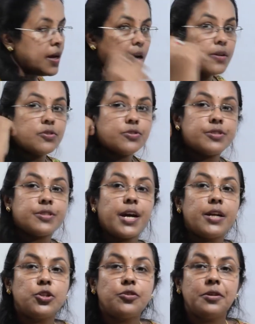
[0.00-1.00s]
and
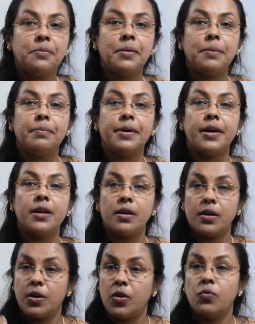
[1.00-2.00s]
try to remember
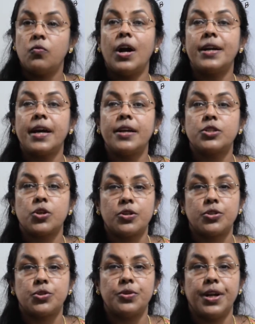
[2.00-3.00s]
what I
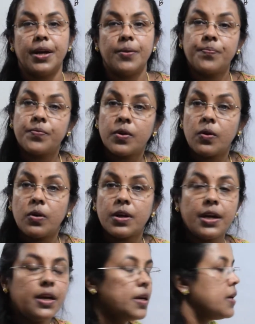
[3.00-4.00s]
taught today.
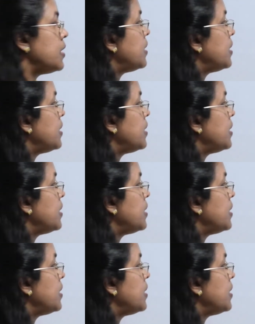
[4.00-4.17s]
Okay.